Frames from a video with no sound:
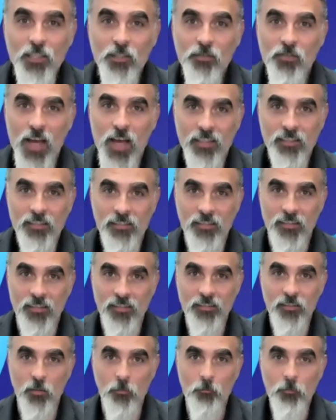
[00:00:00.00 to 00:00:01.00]
HVAC
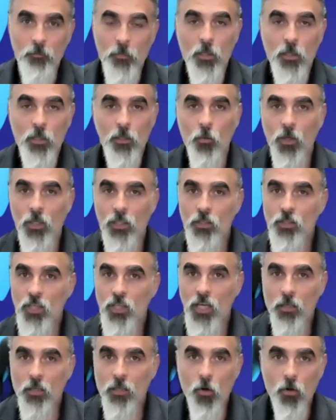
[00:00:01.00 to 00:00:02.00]
system. You want
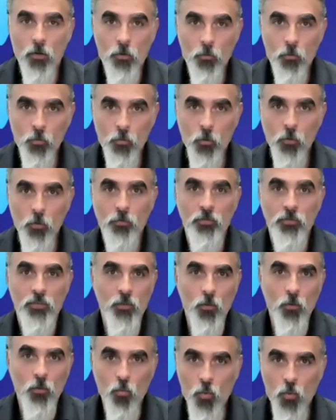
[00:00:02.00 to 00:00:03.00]
to check all the roofs and
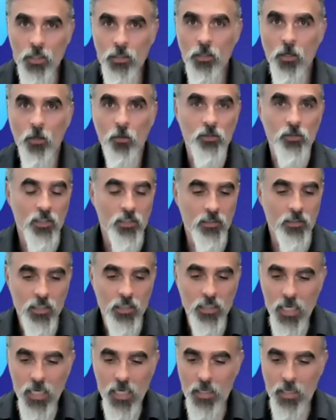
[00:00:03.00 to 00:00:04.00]
the windows and
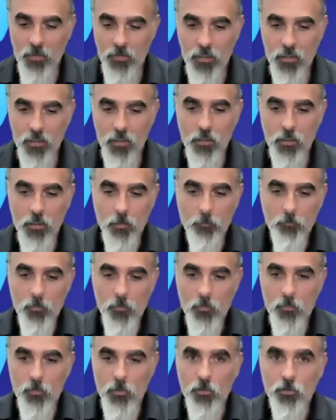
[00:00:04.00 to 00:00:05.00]

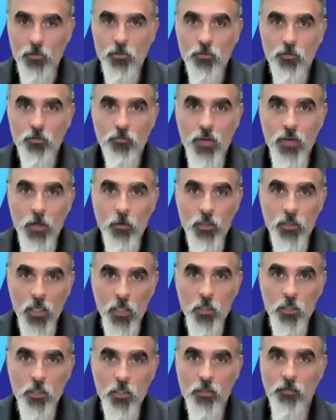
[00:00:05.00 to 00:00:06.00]
this
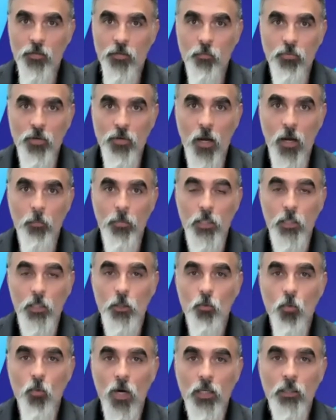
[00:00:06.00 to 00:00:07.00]
foundation of the property. You
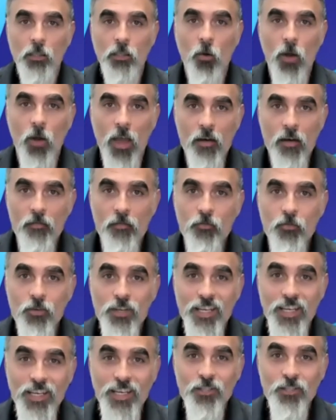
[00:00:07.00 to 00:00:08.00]
want to know every
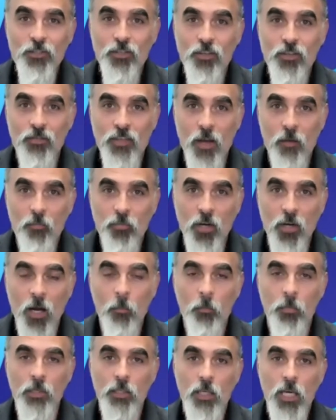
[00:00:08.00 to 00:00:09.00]
inch of that
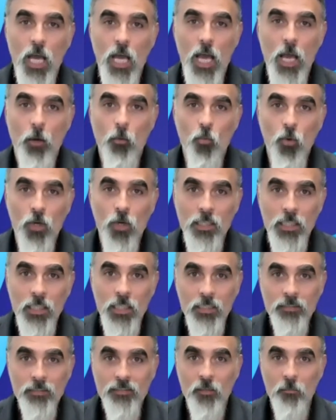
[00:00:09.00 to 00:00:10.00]
property and what
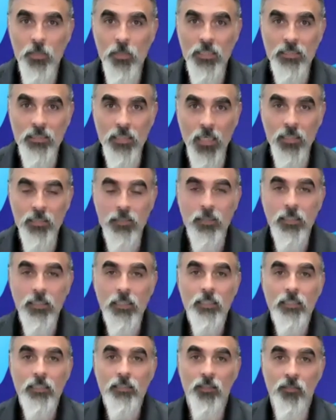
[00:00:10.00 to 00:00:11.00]
needs to be done
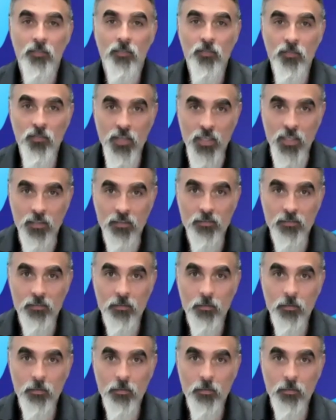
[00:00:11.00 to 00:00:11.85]
to fix